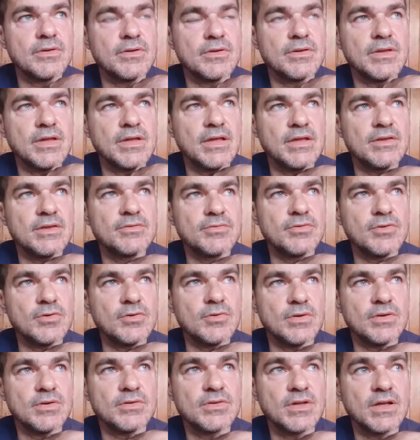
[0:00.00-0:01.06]
his
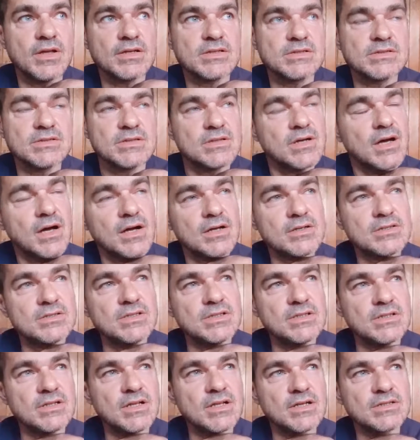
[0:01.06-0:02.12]
view is like
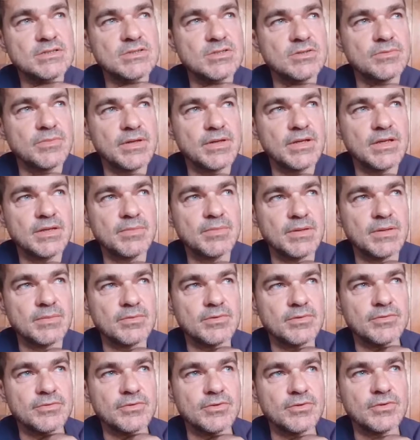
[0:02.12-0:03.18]
so many
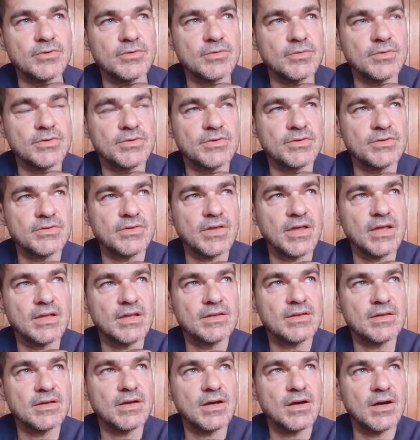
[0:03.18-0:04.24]
people's views, which is
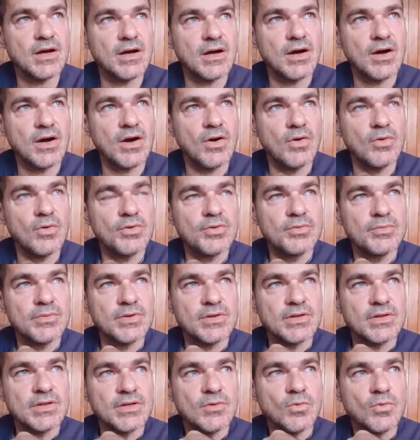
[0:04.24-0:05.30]
that
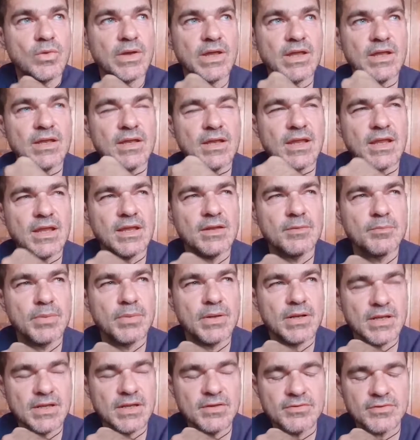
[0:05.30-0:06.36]
ultimately we need
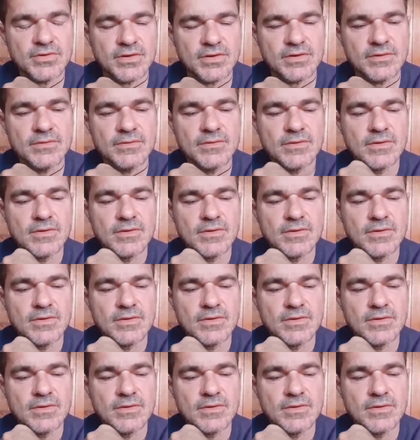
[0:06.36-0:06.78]
policing.